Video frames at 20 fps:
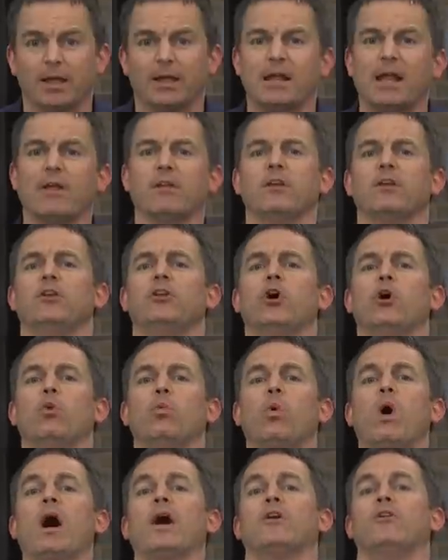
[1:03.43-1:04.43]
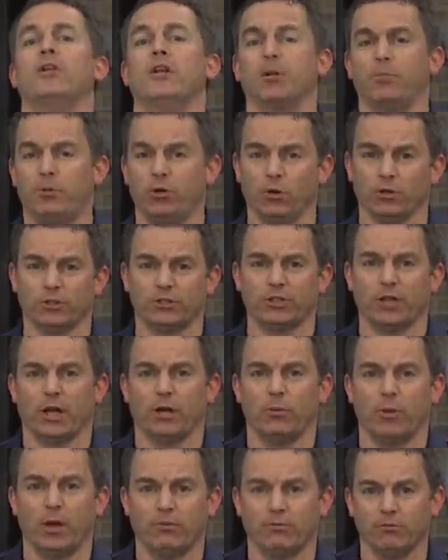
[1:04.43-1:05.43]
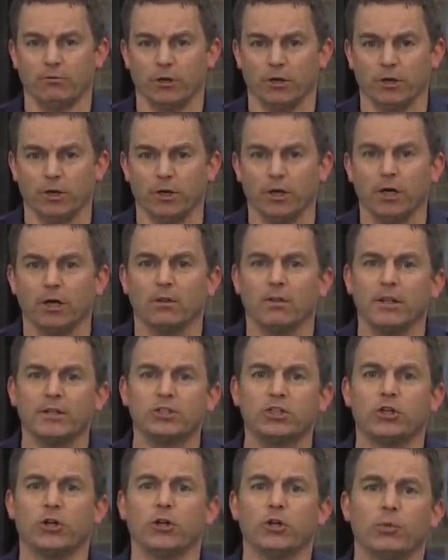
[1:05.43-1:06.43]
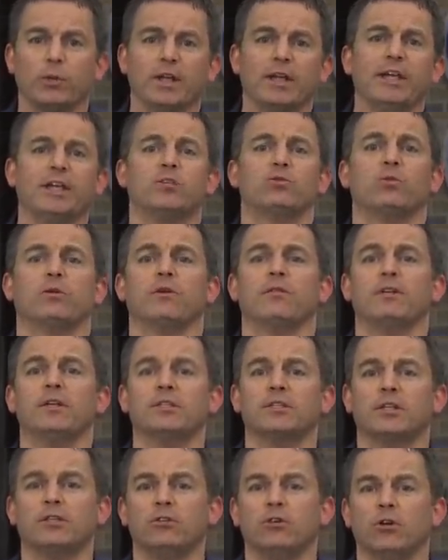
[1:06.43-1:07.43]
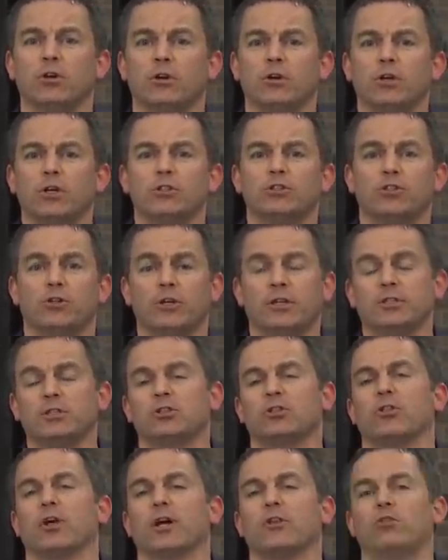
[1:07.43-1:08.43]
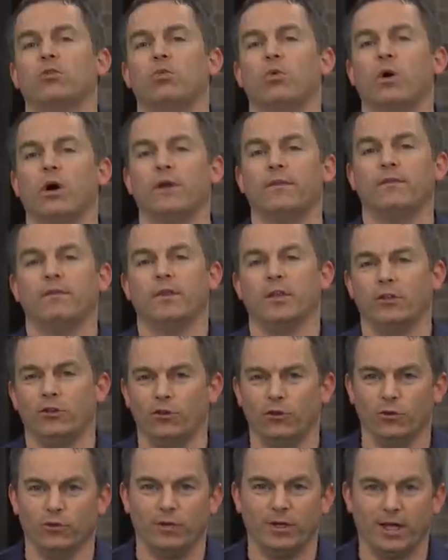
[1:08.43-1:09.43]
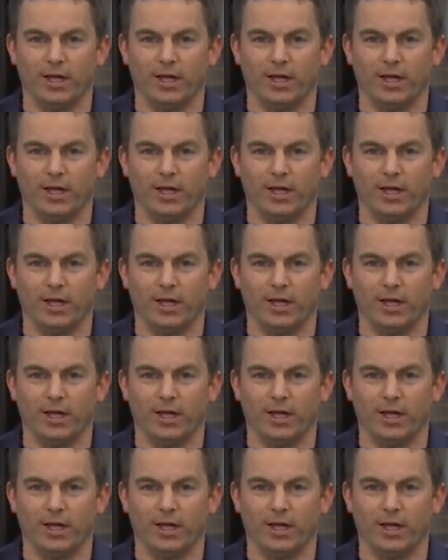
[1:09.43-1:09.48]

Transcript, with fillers: Now that you know why you need a pure sine wave inverter, let's show you what each one of these can do so you can select the one that you